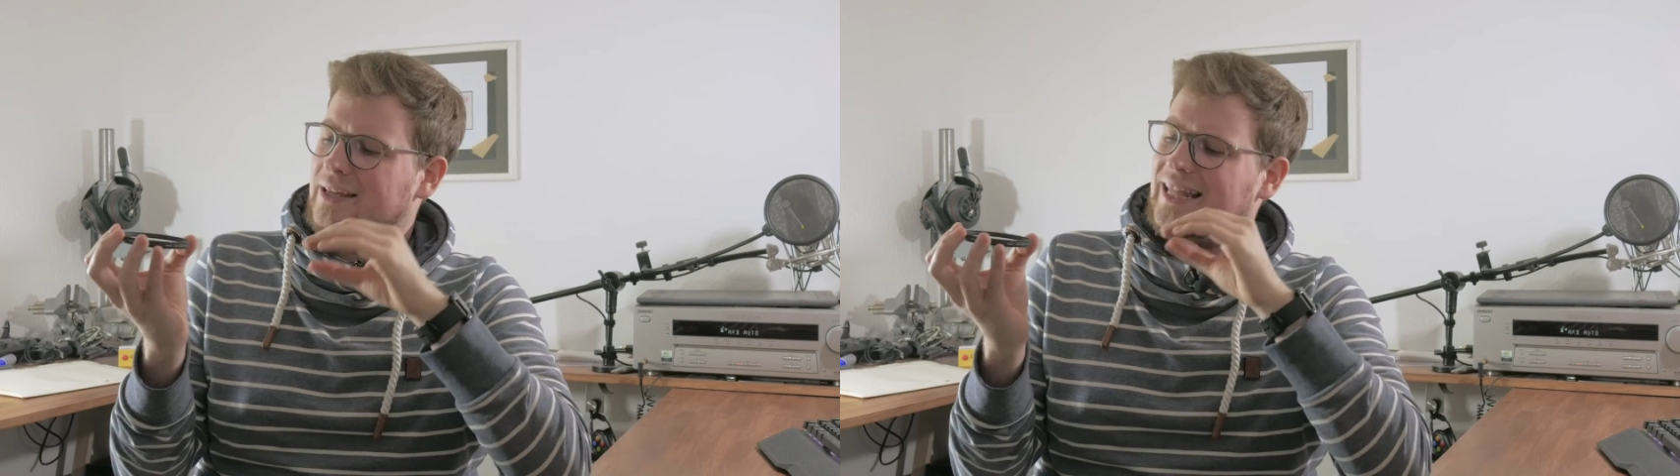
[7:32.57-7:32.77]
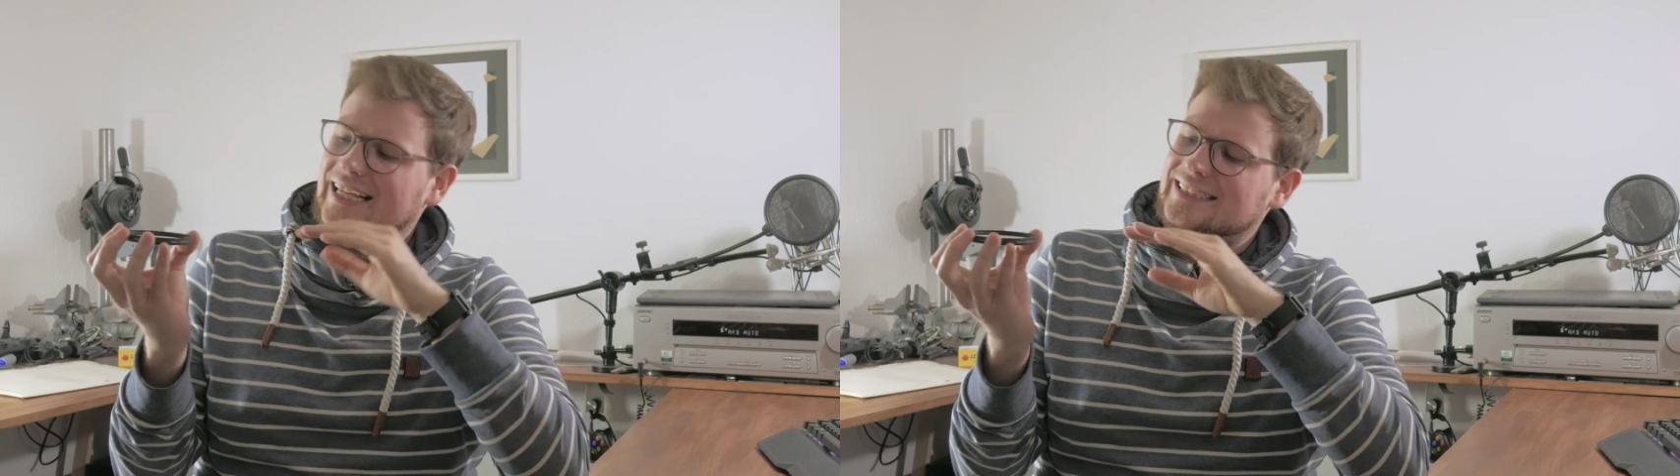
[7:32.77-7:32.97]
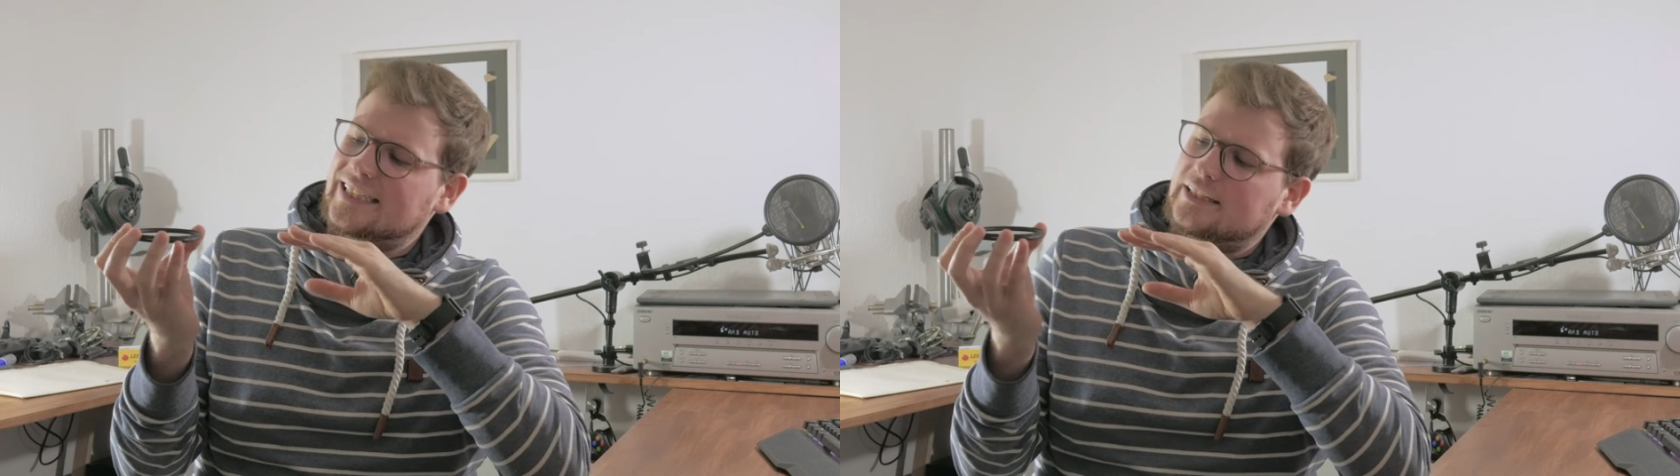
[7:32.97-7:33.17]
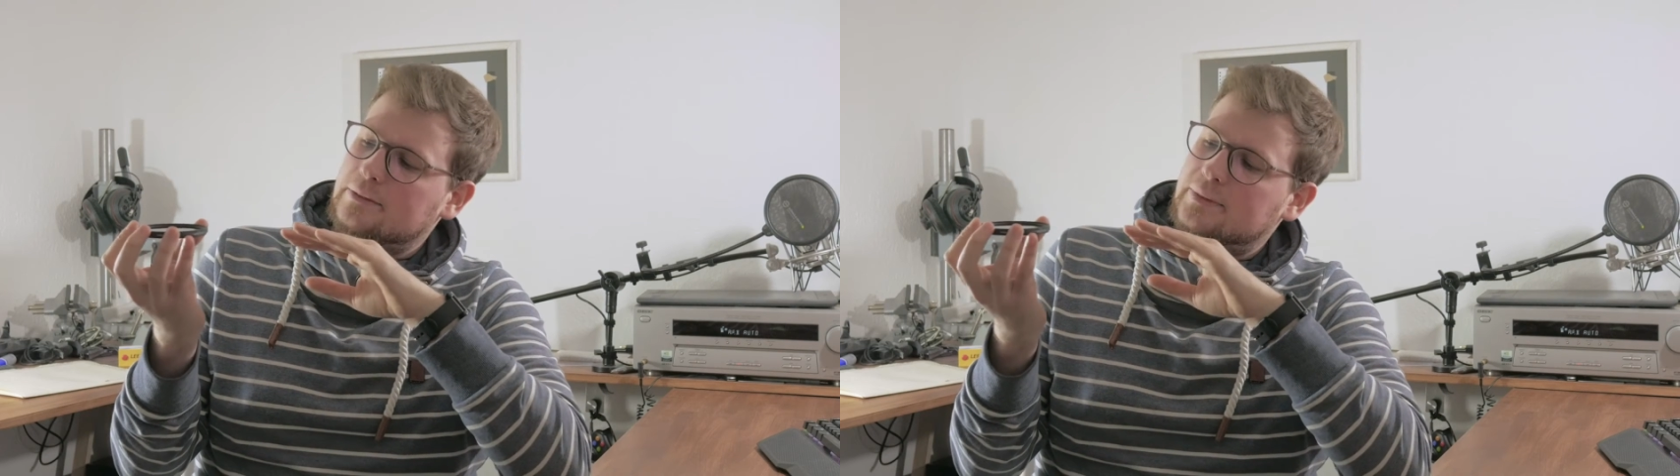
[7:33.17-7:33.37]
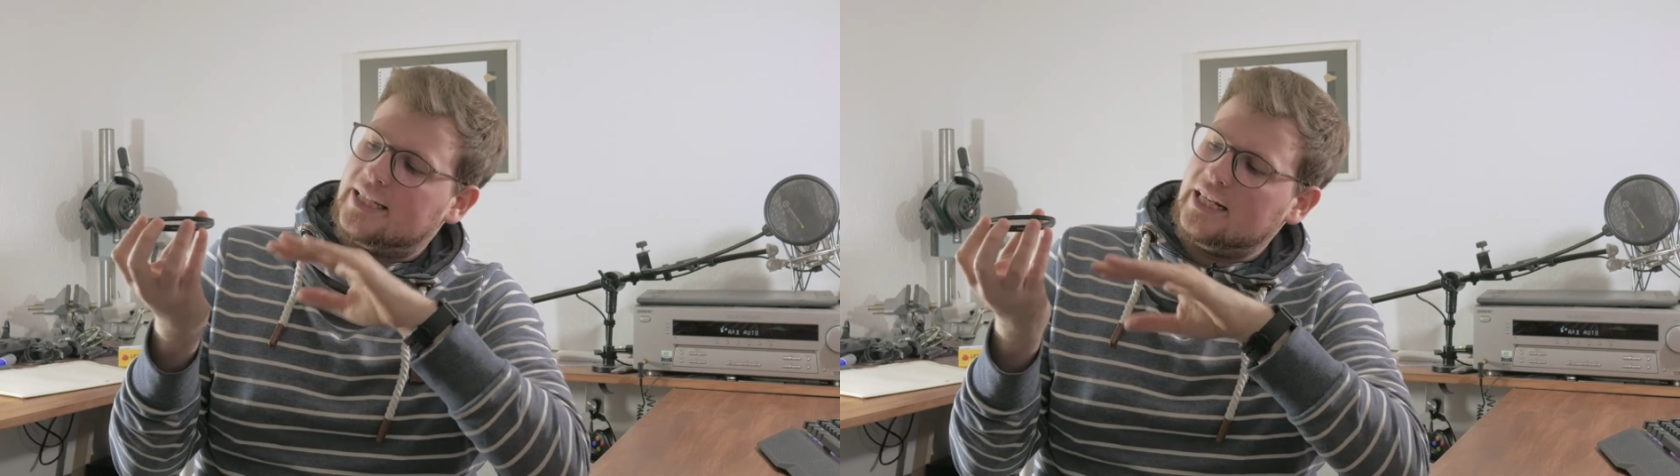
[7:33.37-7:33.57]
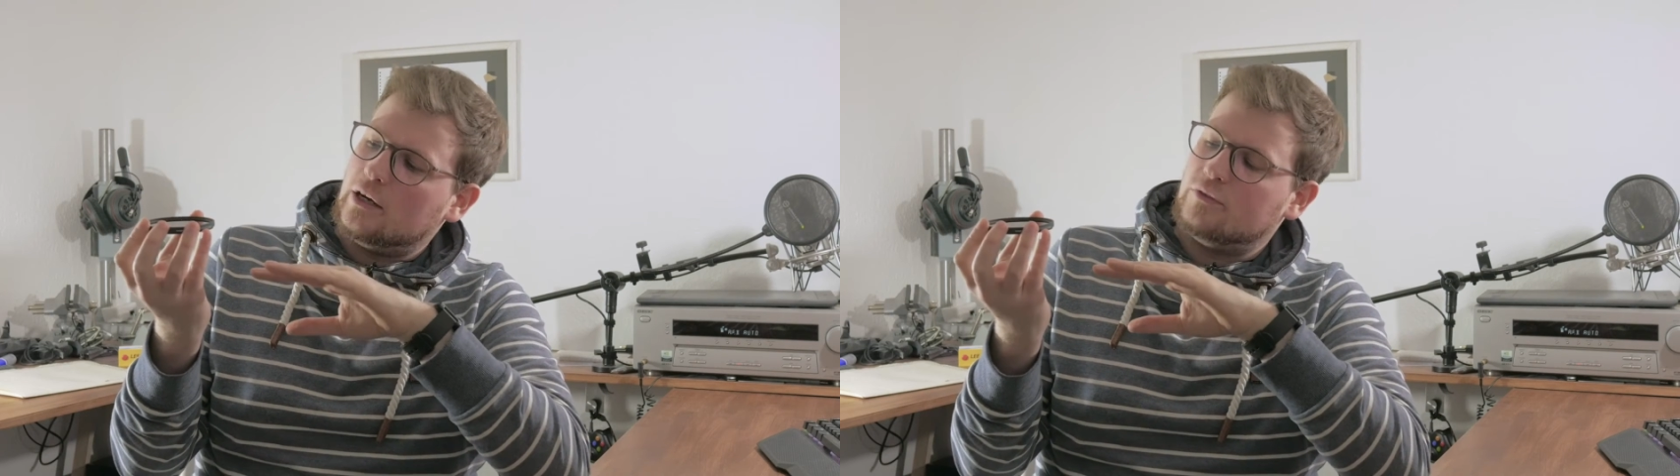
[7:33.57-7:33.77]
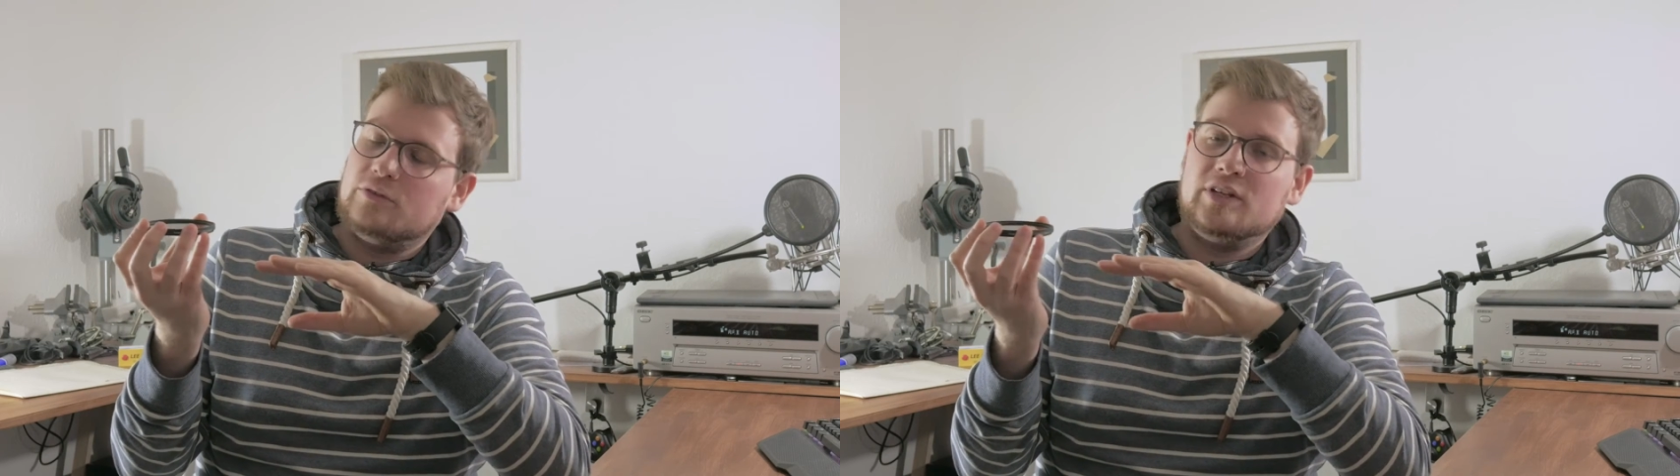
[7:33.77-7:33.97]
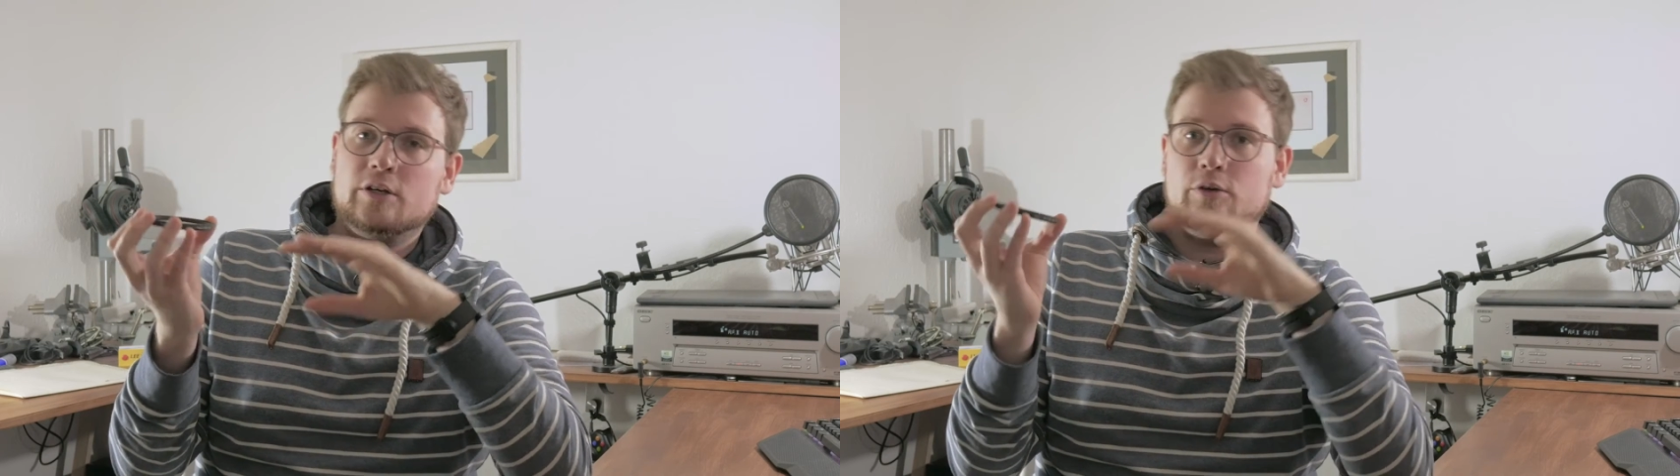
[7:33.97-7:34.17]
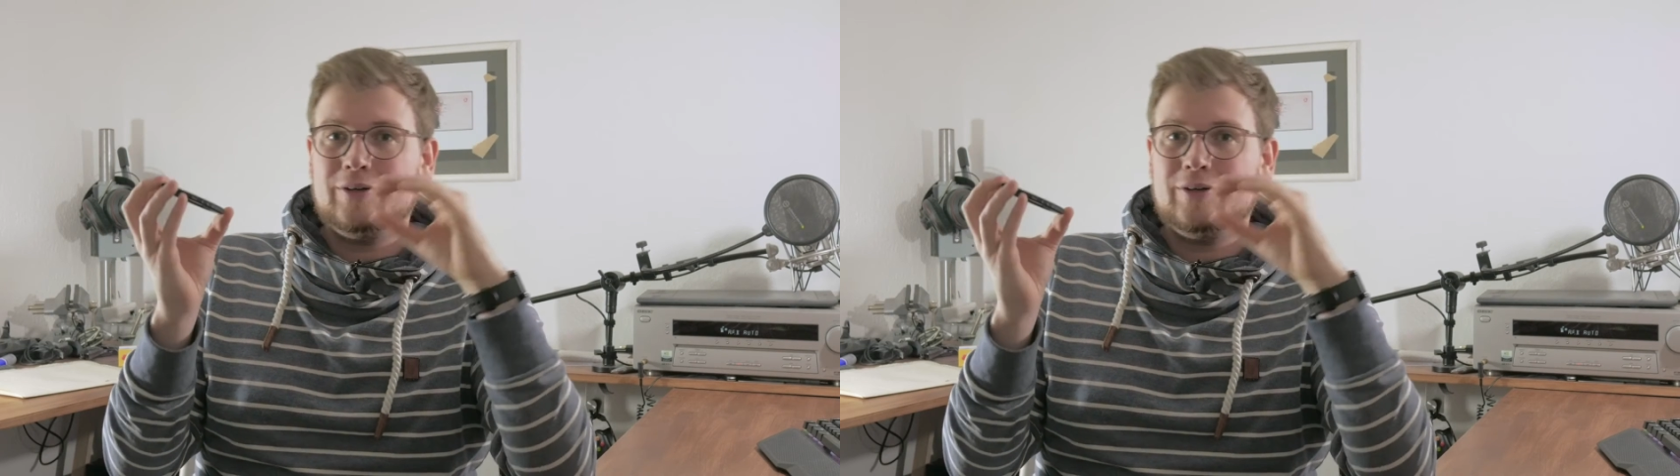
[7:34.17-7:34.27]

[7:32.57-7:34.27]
But like I said in the beginning of the video,